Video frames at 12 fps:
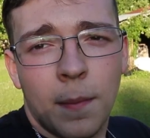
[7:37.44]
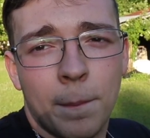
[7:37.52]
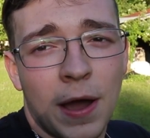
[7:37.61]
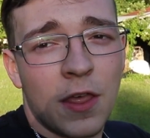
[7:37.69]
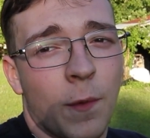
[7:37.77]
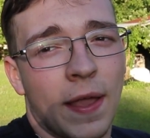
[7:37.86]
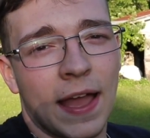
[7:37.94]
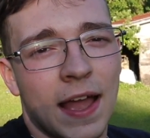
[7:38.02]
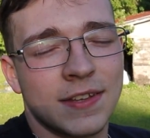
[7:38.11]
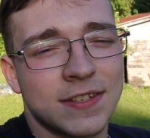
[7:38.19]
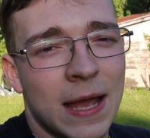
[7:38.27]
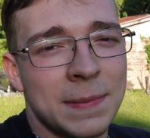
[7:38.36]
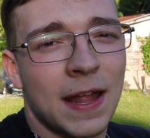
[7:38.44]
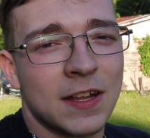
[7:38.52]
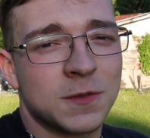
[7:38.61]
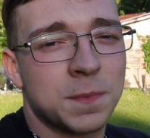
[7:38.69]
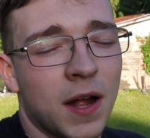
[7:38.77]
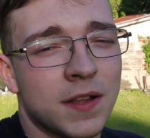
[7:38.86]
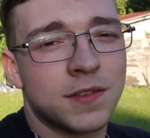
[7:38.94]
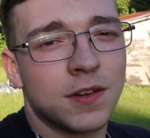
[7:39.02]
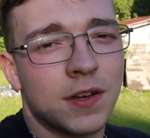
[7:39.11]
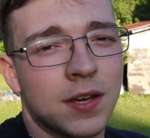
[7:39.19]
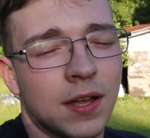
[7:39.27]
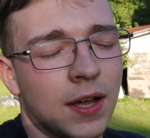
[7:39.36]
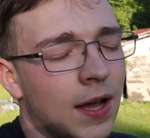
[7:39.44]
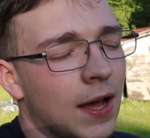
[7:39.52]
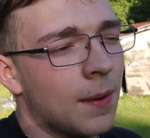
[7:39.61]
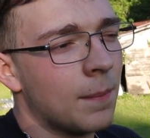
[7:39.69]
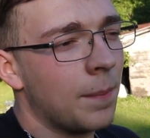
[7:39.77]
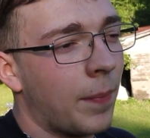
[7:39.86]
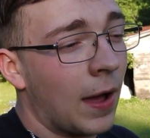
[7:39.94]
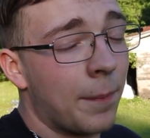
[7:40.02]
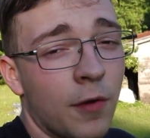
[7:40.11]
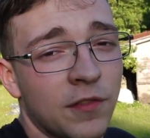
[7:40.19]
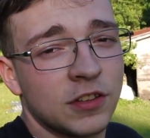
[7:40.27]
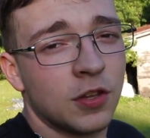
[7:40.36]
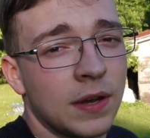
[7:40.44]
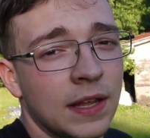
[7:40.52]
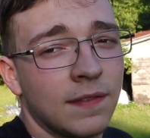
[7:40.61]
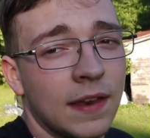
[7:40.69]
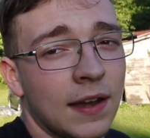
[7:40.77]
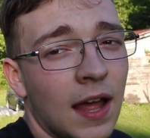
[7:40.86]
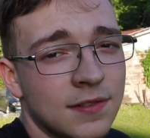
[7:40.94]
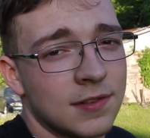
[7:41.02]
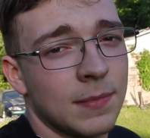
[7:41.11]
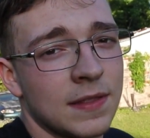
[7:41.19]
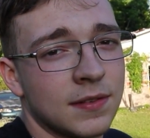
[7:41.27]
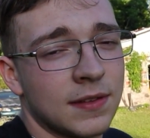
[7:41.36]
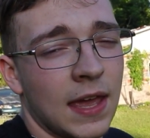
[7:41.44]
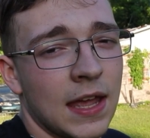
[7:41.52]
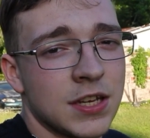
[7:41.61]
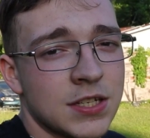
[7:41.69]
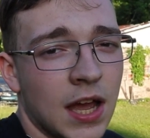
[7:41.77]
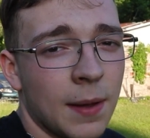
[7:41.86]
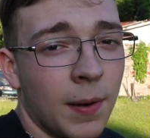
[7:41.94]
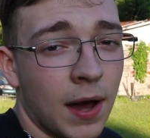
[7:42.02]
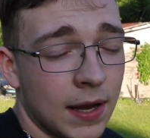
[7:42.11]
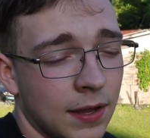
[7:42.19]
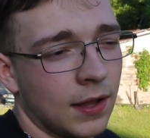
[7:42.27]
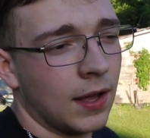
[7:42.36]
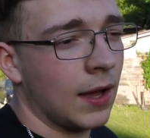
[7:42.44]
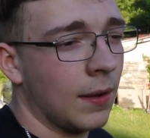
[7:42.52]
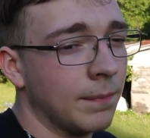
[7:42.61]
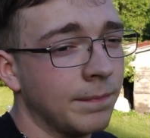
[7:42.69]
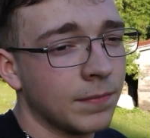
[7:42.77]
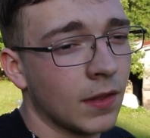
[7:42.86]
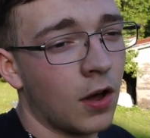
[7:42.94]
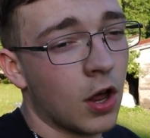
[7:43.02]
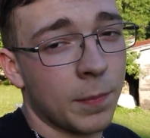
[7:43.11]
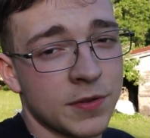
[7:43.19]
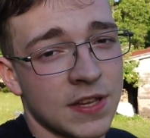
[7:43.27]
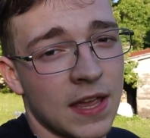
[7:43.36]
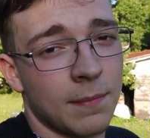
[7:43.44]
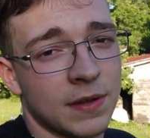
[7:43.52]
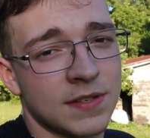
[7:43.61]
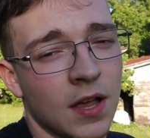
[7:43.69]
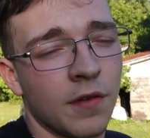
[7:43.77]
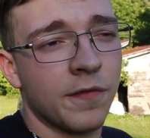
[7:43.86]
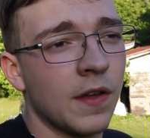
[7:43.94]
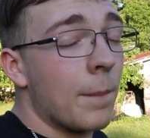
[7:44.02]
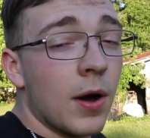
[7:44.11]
By the way, guys, I'm not sponsored by Perfect Tuning. They did not send me this gauge. I bought it 100% myself.